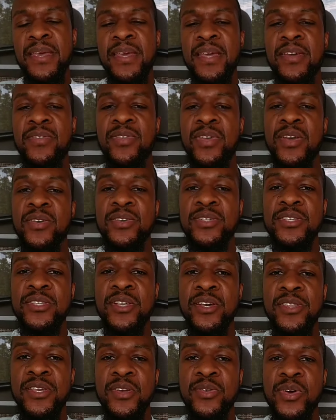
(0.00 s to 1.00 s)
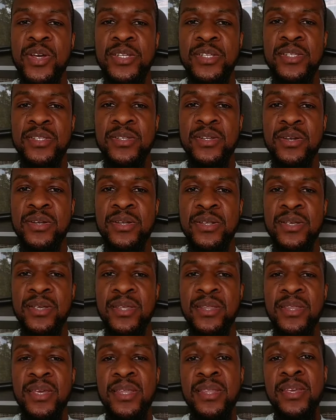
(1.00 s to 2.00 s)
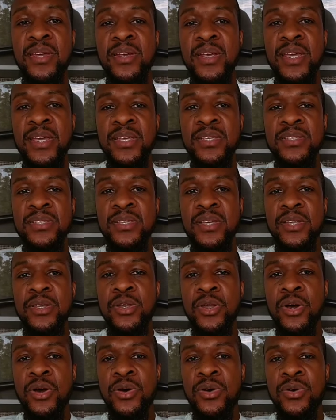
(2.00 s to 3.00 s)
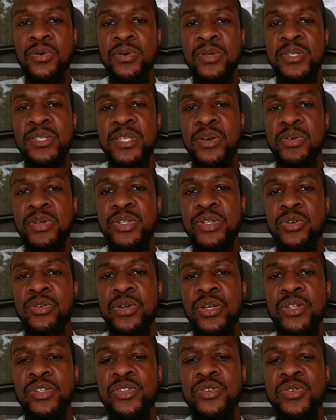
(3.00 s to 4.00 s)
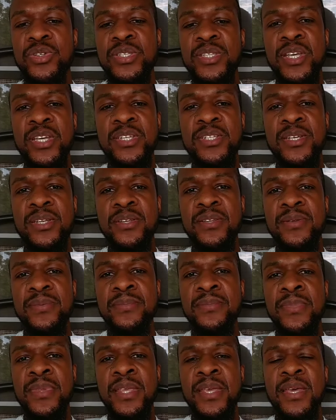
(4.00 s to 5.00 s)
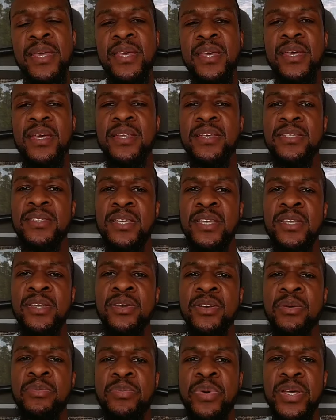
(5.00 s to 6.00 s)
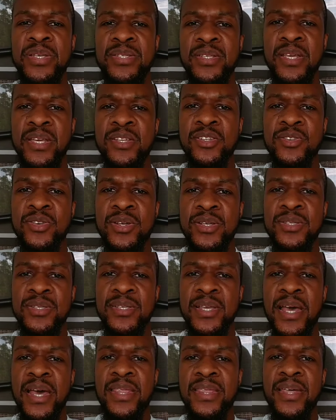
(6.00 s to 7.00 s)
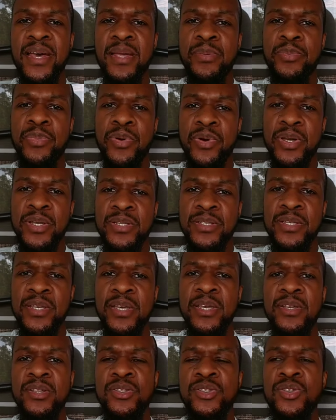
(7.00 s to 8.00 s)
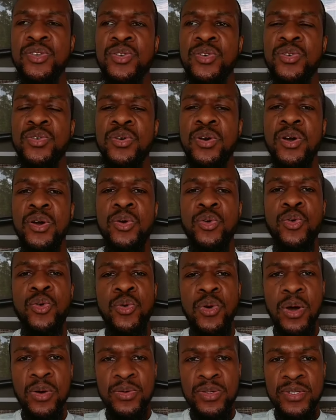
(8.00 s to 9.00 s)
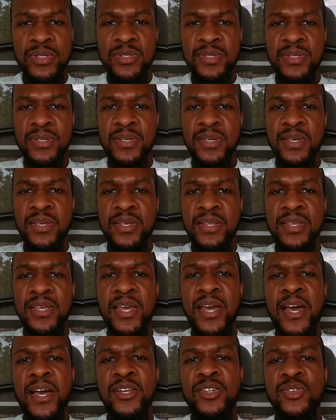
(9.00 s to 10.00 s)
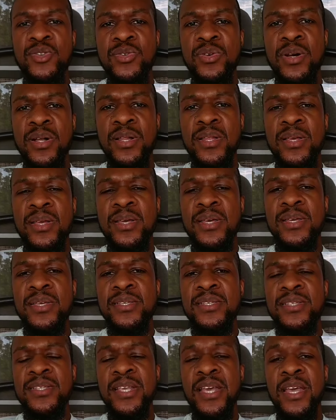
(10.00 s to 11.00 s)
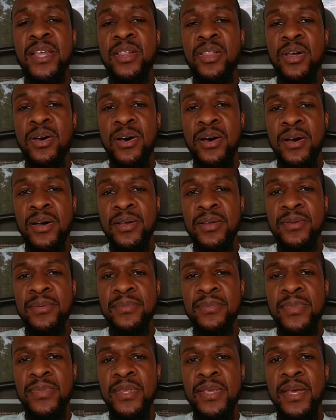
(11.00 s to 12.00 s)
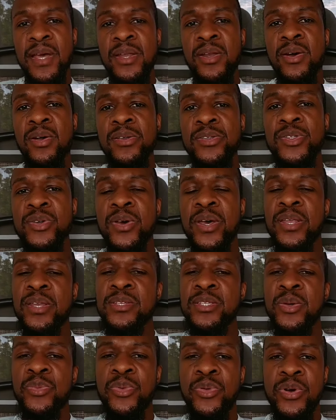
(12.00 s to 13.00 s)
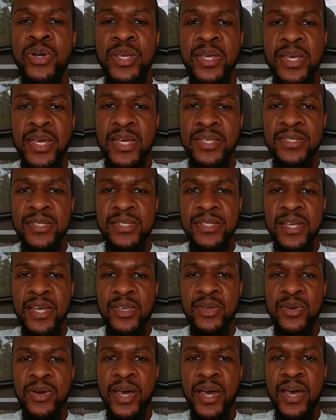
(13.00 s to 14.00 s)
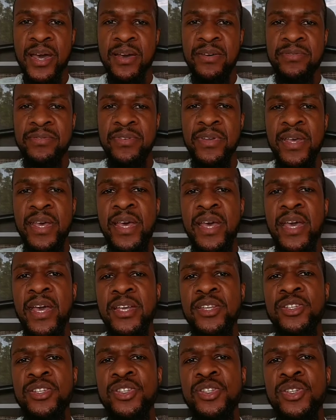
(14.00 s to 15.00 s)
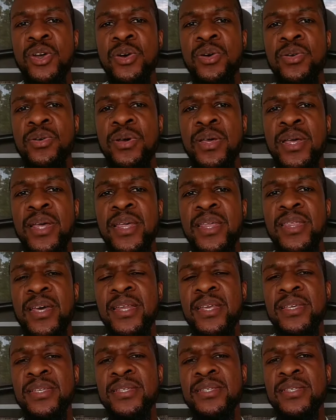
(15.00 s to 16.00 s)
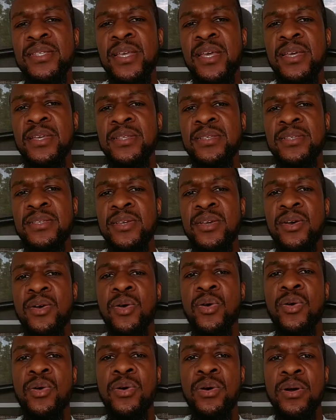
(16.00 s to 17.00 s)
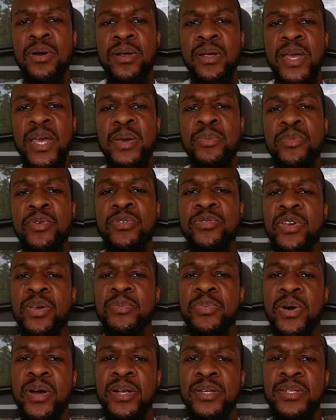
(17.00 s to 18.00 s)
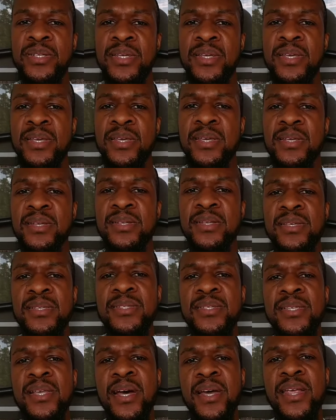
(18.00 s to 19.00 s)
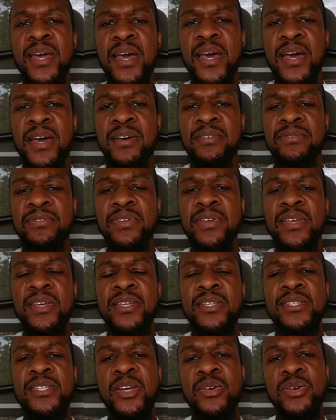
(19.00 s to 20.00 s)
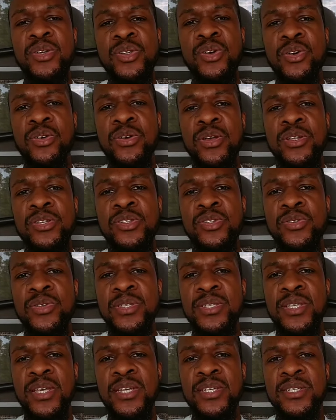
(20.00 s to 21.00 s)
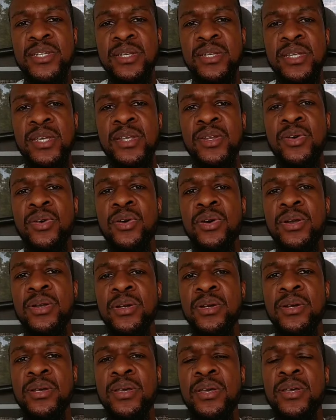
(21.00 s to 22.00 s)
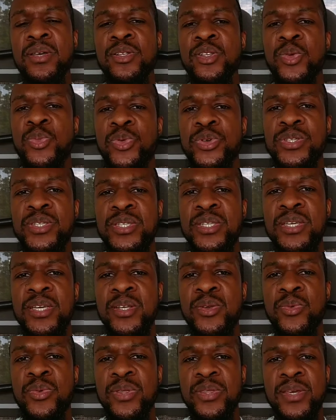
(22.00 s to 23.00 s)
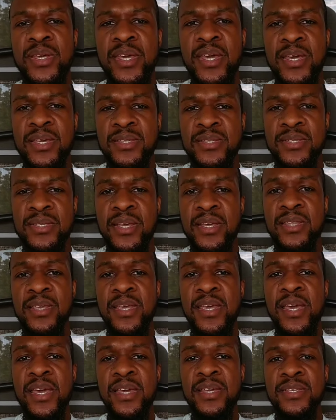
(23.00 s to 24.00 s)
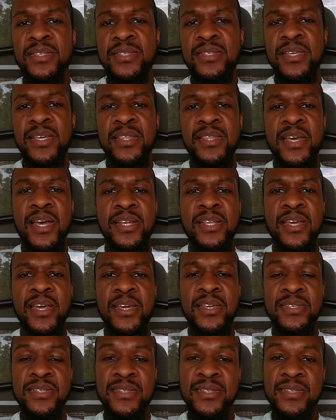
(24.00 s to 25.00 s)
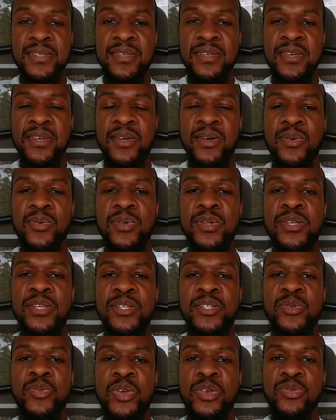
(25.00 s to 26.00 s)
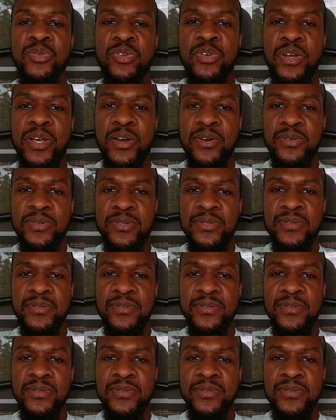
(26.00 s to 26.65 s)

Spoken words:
If there is nothing registered, then there is no territorial jurisdiction. It is in your best interest at that point to quote the actual state law and also any supporting cases that you have and show that a state or a moving party does not have territorial jurisdiction in order to proceed with the case. And the case, in that case, will need to be thrown out.